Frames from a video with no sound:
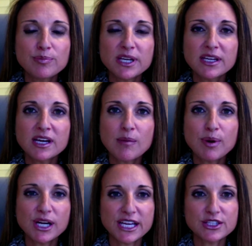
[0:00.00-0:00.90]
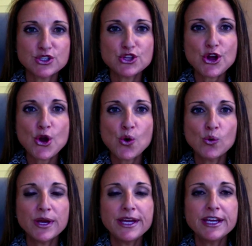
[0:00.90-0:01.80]
picking up on it. So
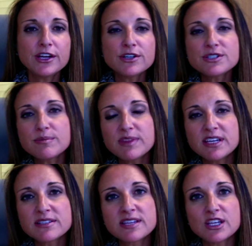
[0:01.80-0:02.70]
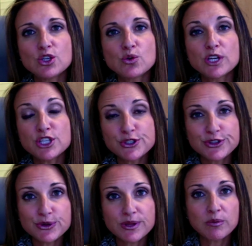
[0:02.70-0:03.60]
here are some things that you can
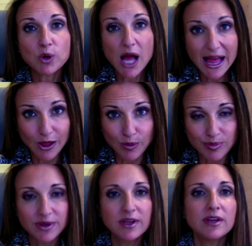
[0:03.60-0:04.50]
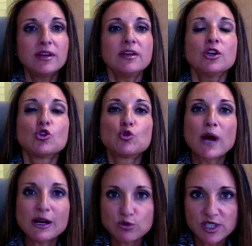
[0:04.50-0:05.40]
do that will help.
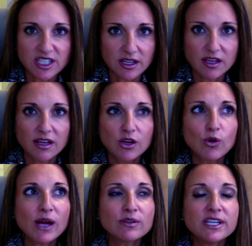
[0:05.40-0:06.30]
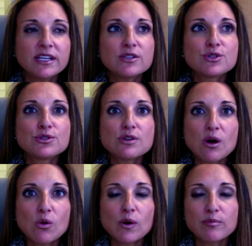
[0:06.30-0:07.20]
Grounding. Grounding is
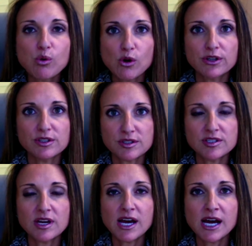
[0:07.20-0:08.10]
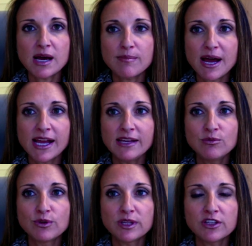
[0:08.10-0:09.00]
so important. I
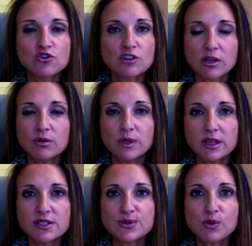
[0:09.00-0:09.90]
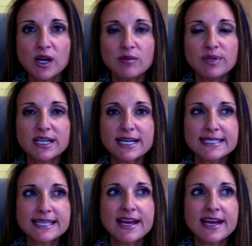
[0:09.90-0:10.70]
really struggle with this one because